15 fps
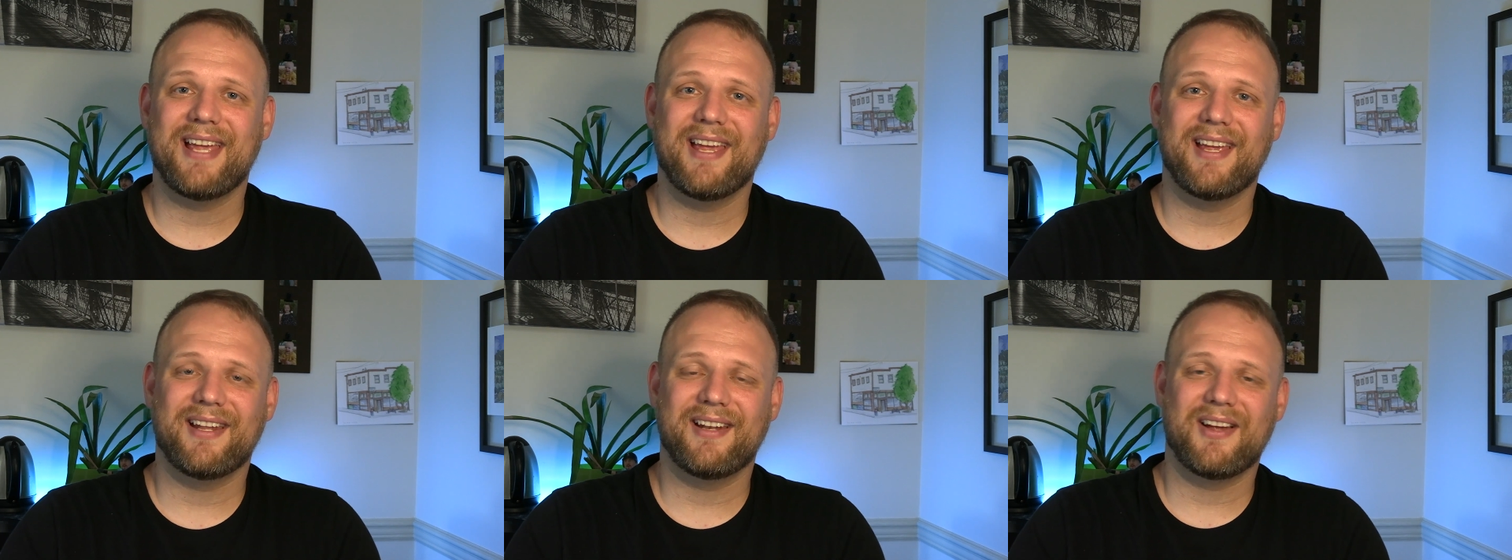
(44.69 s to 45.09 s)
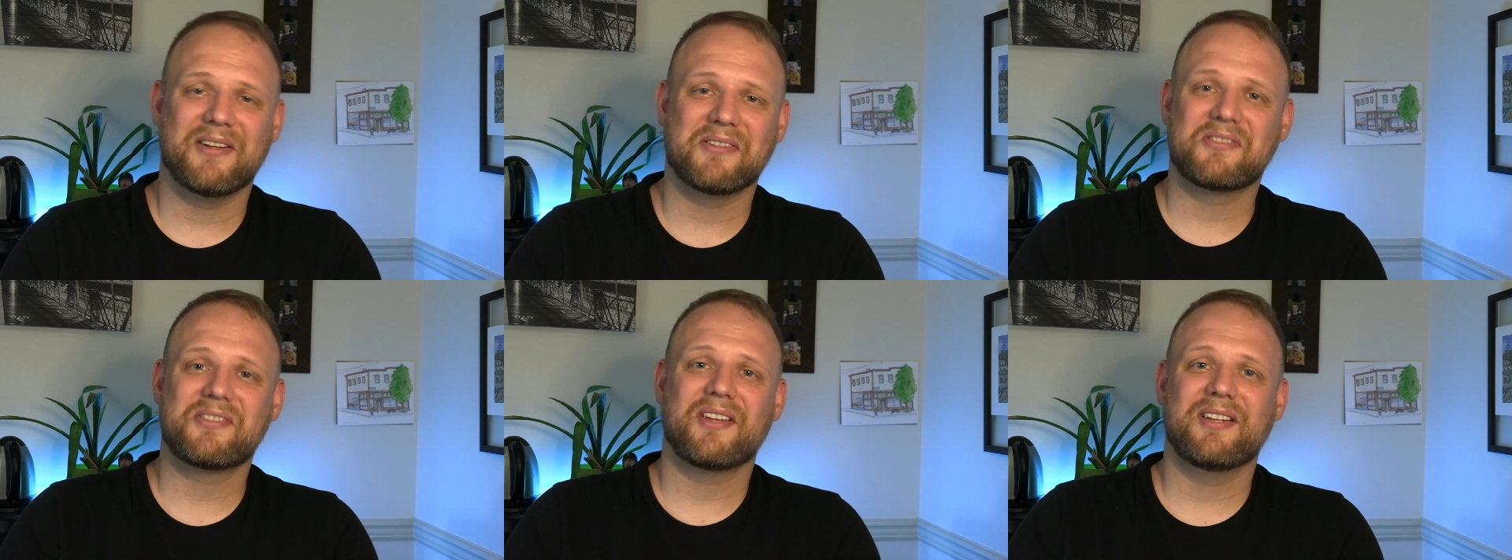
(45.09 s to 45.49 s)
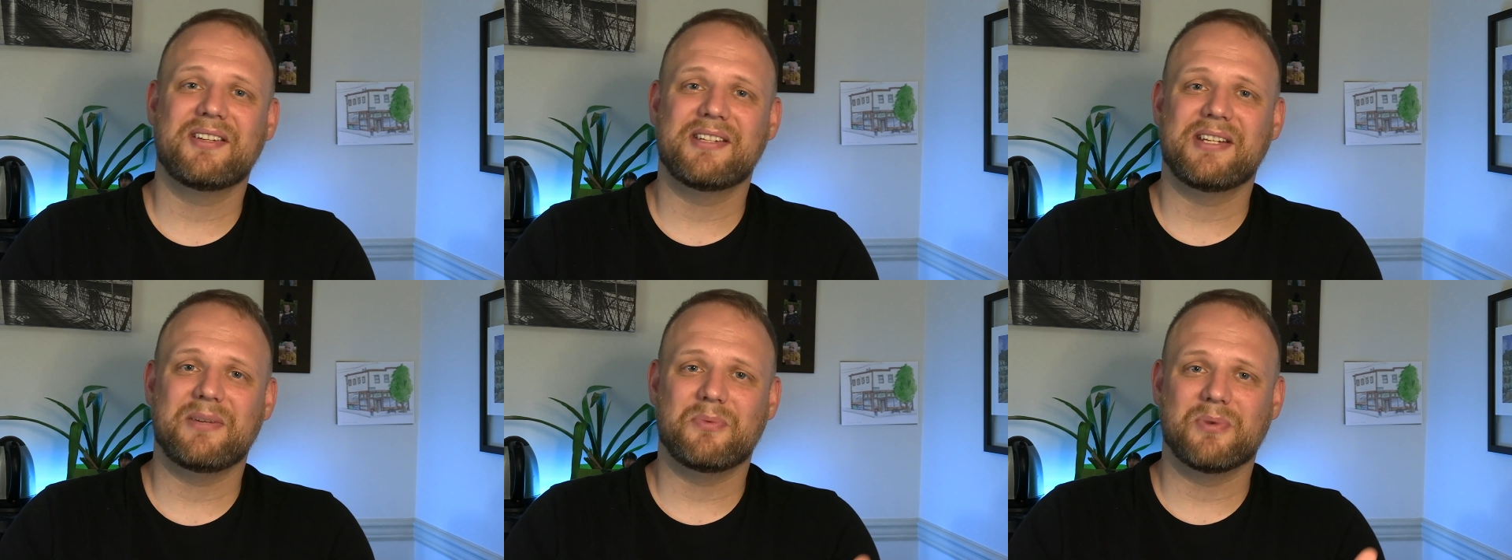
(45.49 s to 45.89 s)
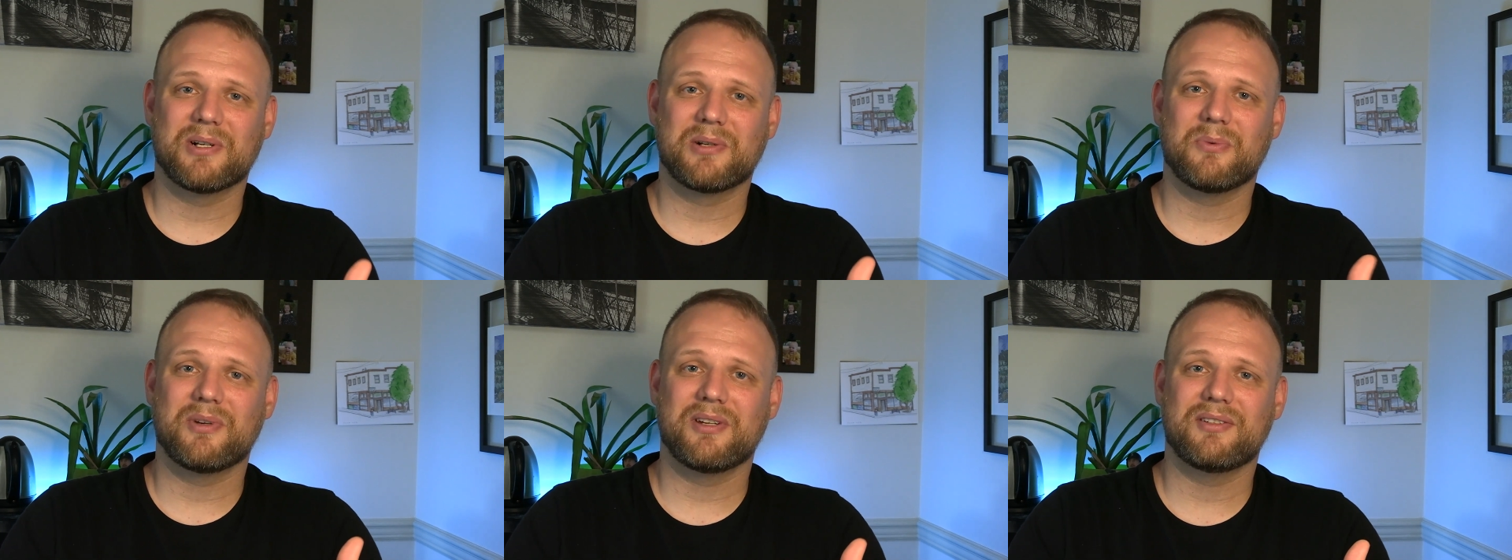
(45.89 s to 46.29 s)
and on Sunday
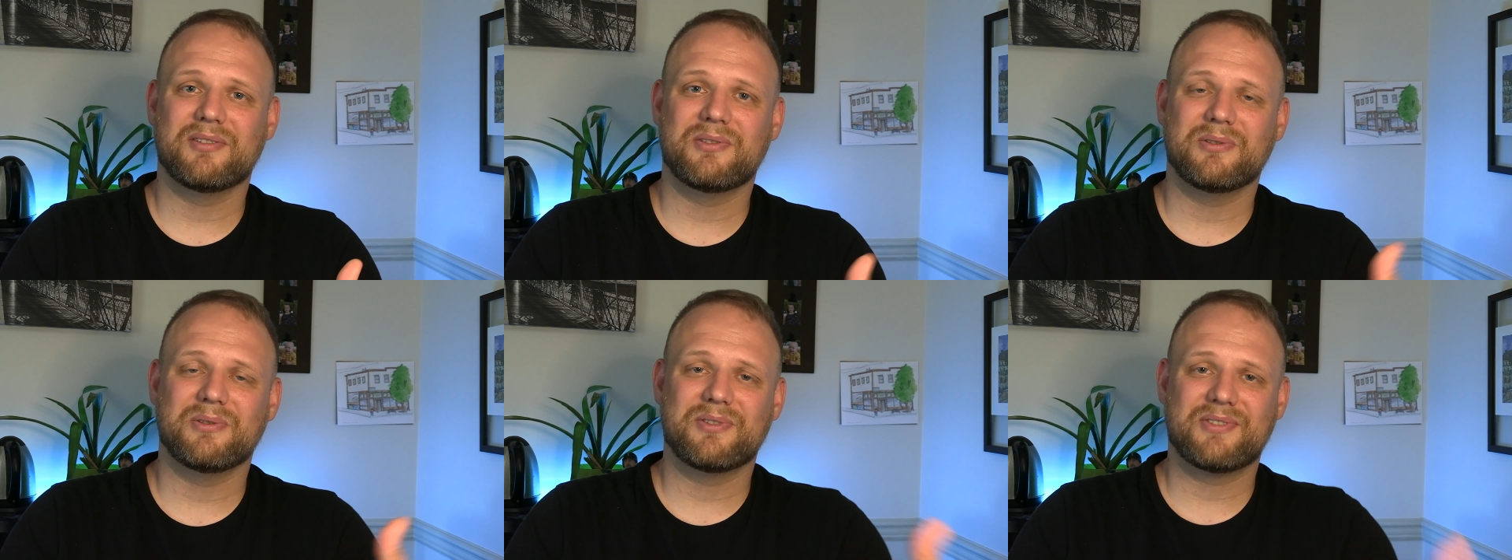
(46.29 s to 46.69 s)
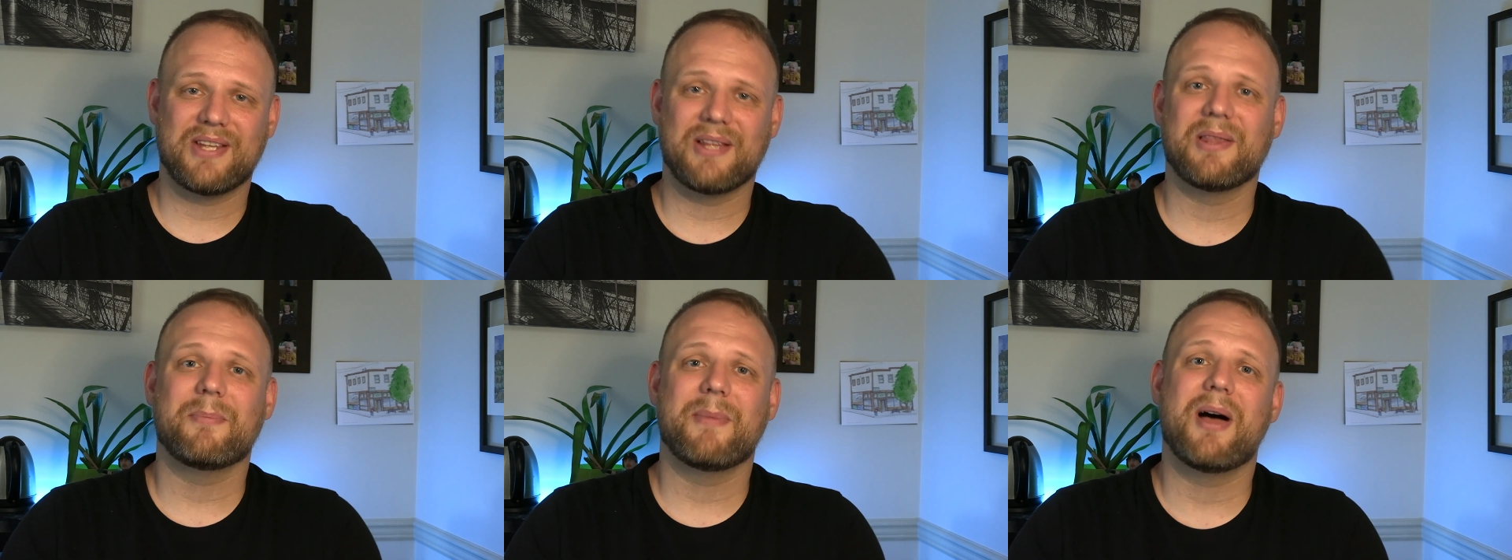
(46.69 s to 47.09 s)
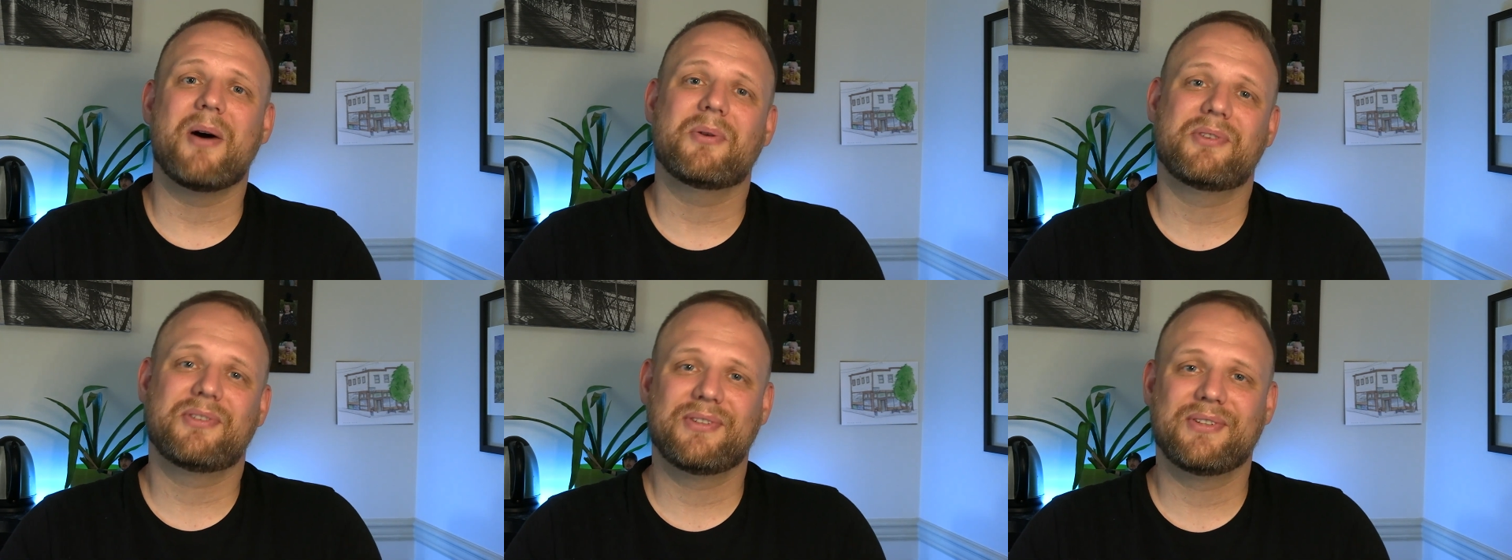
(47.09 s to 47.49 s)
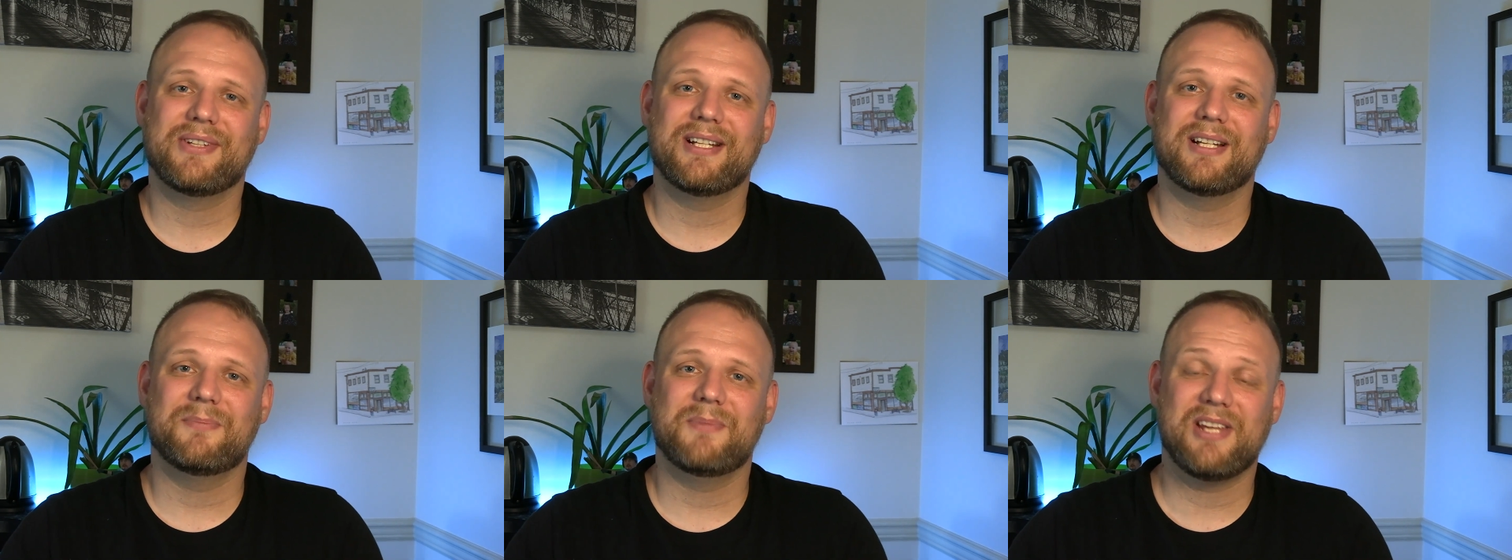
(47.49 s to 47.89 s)
we're going to send them out
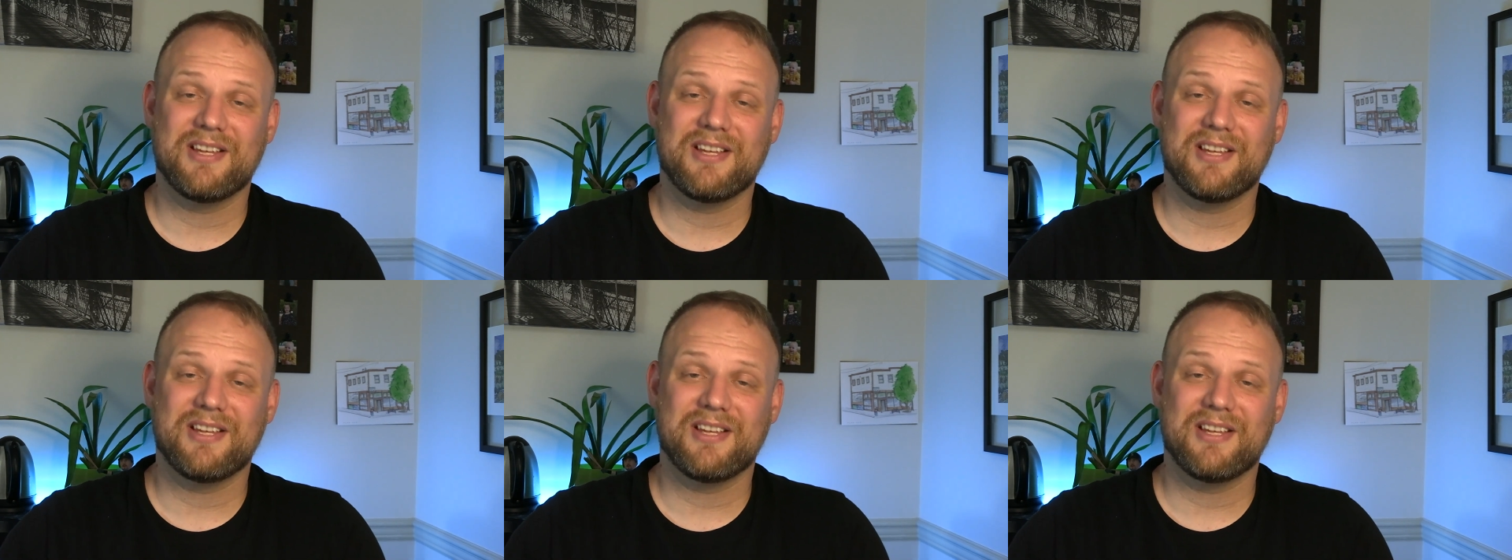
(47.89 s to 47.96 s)
uh,